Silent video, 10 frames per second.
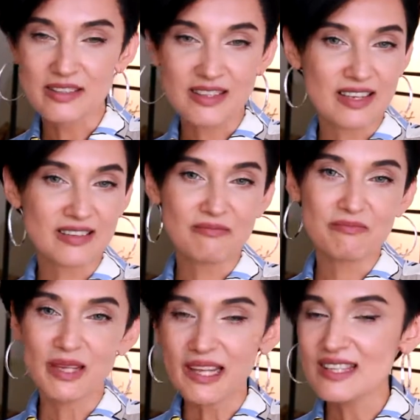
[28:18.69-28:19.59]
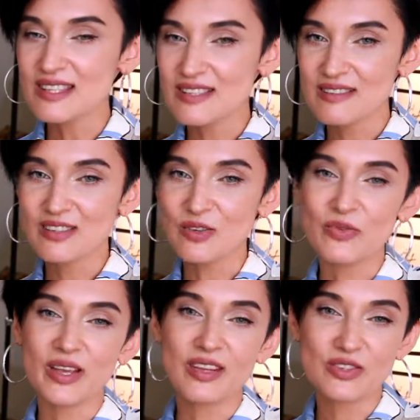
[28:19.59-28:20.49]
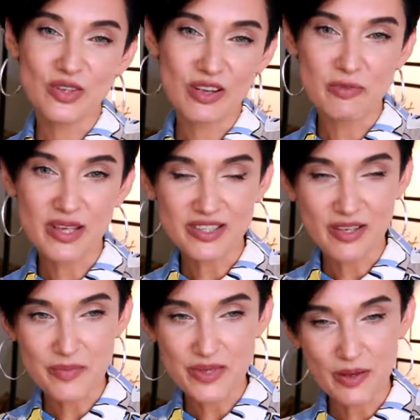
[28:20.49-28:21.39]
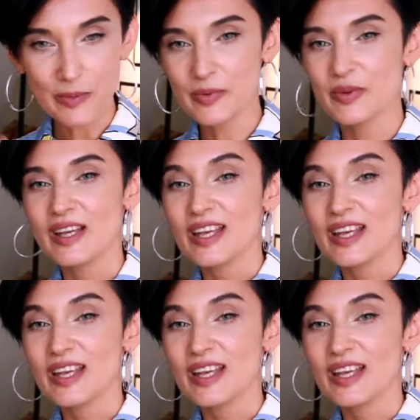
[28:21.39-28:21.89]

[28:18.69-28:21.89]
then please don't forget to give me a thumbs up.